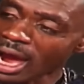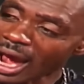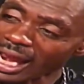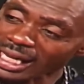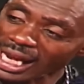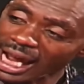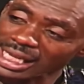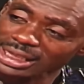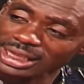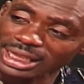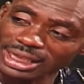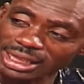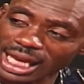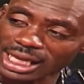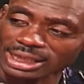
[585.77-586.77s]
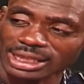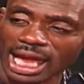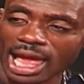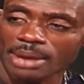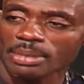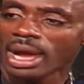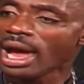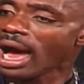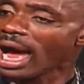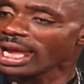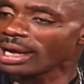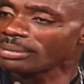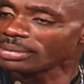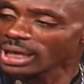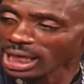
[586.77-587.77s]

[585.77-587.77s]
And until that time, I am